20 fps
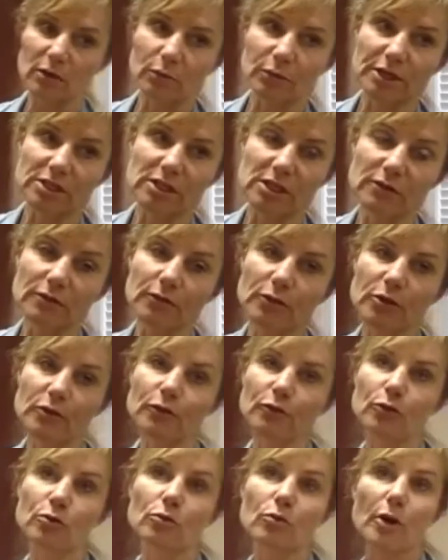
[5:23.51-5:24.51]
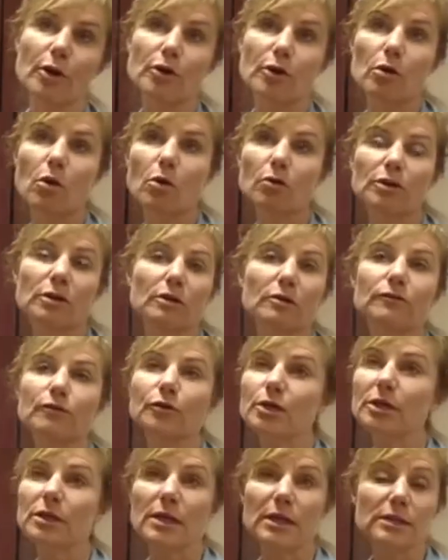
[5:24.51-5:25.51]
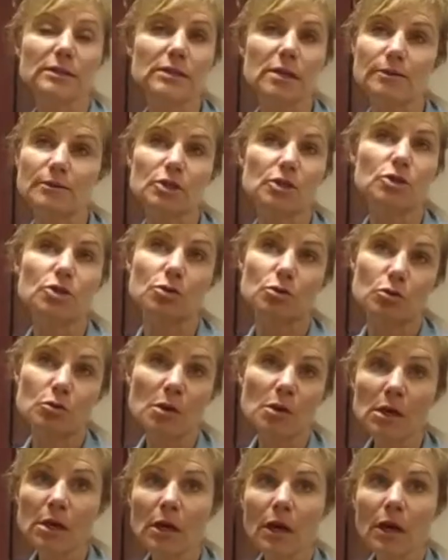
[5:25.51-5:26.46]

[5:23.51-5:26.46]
reaching for the food while you're holding the foot. It's up to you.